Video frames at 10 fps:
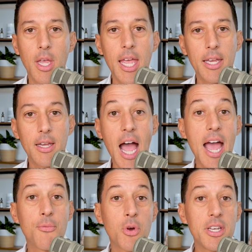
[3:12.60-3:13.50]
And
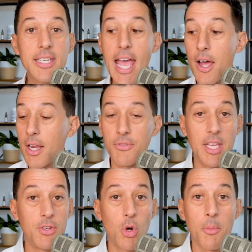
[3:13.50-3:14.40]
I've written down, I've
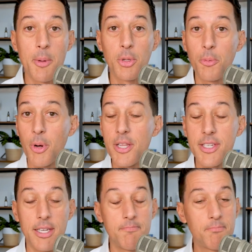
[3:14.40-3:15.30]
given you all my
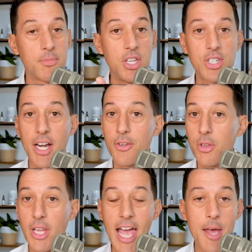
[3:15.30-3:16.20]
blueprints. I teach you how to do
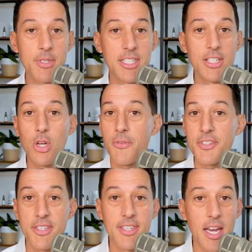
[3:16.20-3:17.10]
the labs. I teach all of
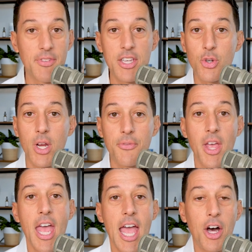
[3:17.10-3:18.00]
this inside of the Integrative
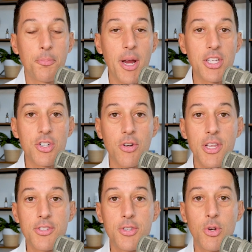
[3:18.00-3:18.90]
Health Practitioner
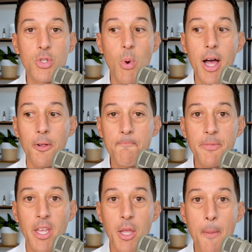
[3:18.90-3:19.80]
Institute as
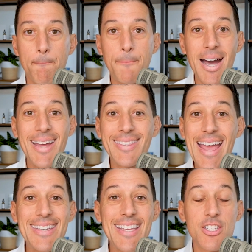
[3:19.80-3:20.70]
well. But
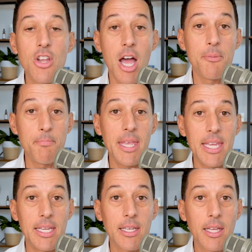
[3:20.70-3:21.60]
that does not
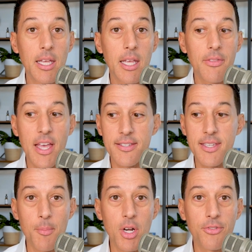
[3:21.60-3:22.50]
mean that
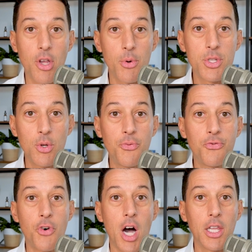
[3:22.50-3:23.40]
someone is going to
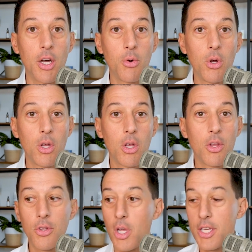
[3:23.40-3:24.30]
follow
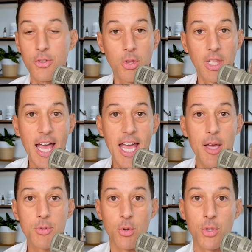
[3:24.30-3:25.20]
and do the
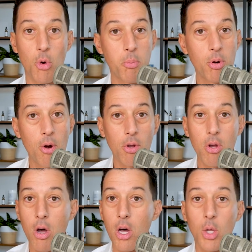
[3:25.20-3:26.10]
labs or do a
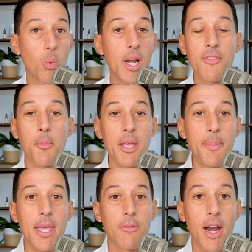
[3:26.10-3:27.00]
protocol or whatever it might
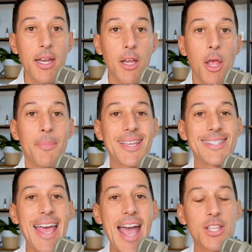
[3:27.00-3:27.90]
be, right?
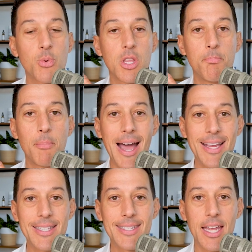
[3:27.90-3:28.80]
Because that's where the
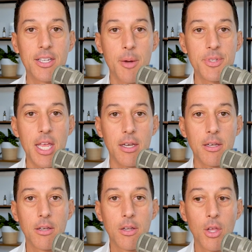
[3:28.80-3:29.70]
mindset comes
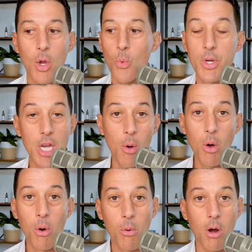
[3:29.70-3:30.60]
in. We know
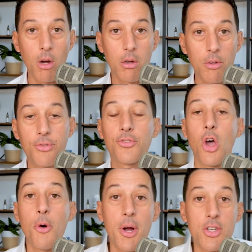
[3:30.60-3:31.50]
it will work,
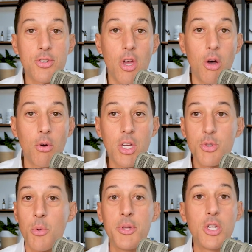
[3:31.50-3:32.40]
so much so
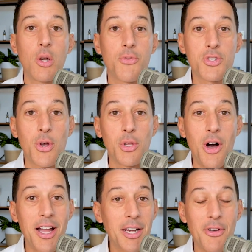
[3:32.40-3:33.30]
because we've been doing it for so
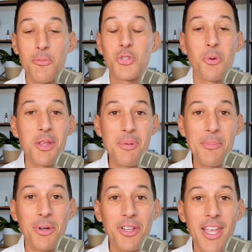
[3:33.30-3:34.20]
long and have helped so many
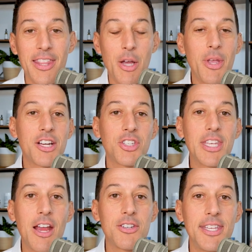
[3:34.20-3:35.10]
people that we actually
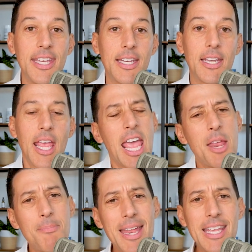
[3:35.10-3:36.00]
guarantee it.
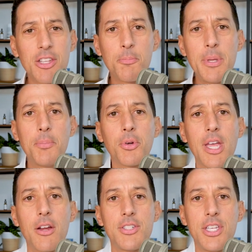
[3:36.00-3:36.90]
And many other people
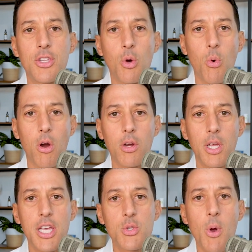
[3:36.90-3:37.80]
guarantee their work
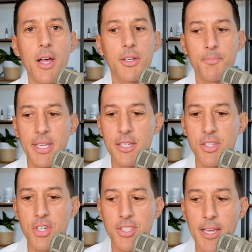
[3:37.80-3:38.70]
as well, because
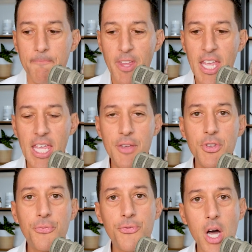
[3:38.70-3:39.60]
it's just like, if
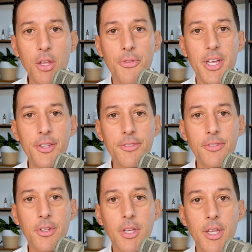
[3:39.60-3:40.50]
you follow
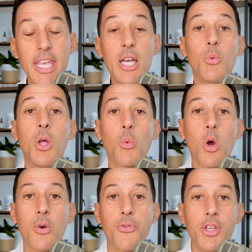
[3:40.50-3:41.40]
this, it will
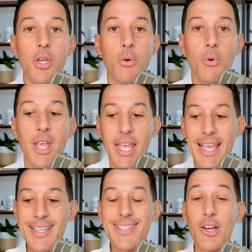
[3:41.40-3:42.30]
work for you.
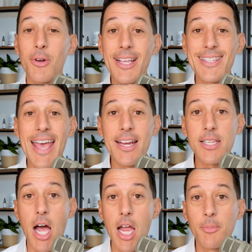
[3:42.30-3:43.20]
Is there an
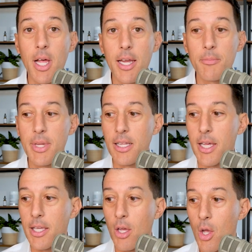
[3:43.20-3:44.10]
exact timeline? Meaning
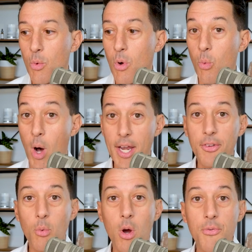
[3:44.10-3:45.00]
like, well, why does
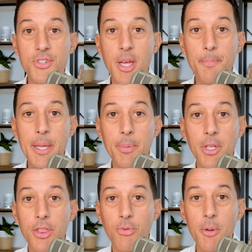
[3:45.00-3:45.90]
it work for some
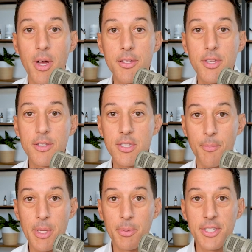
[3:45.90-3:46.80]
people in 3 months and
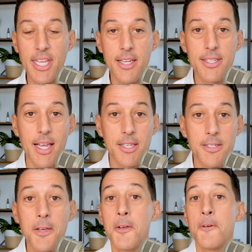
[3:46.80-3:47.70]
some people it takes 6?